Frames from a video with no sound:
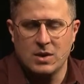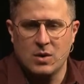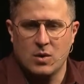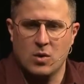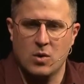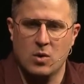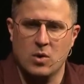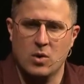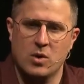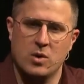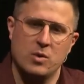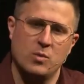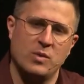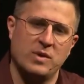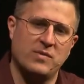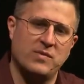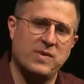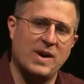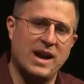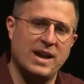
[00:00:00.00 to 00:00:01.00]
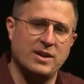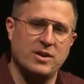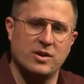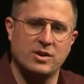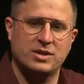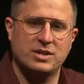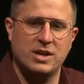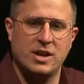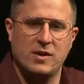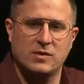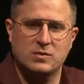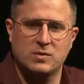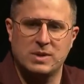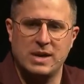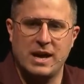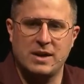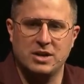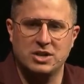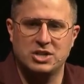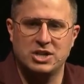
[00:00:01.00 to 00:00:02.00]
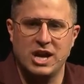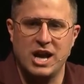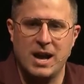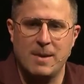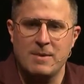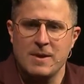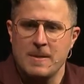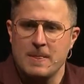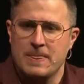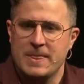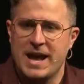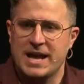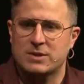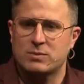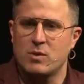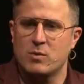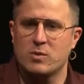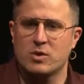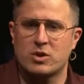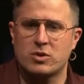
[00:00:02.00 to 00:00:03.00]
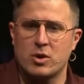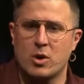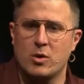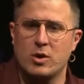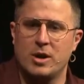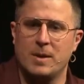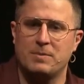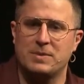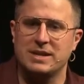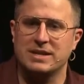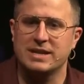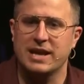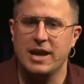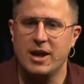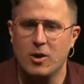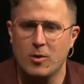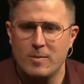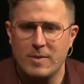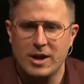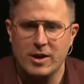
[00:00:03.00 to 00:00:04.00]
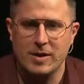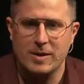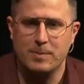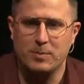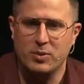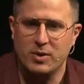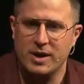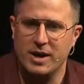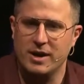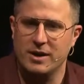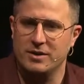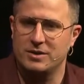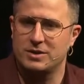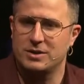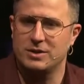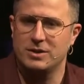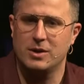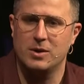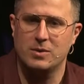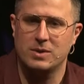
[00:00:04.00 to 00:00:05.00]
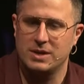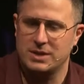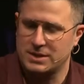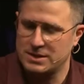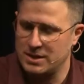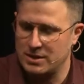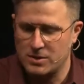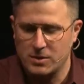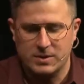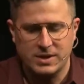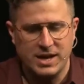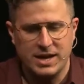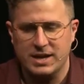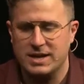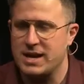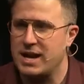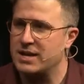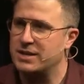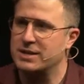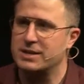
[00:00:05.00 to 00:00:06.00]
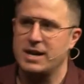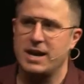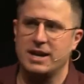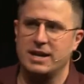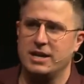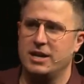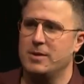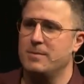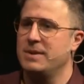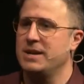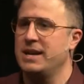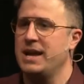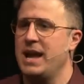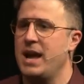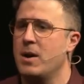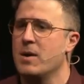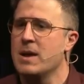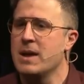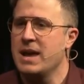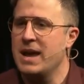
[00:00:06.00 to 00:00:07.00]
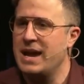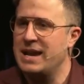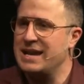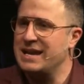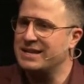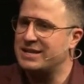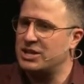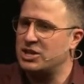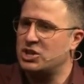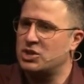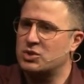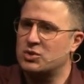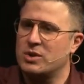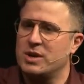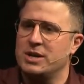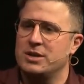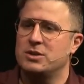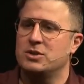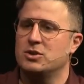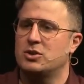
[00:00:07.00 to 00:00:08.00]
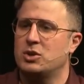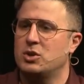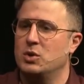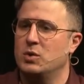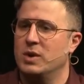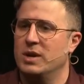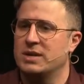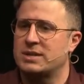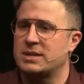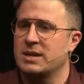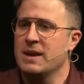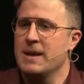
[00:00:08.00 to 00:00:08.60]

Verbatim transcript: or we find ourselves without a job, that's when we're throwing up these Hail Mary prayers, you know, this like, okay, God, you got to hear me now. And He's a stranger to us.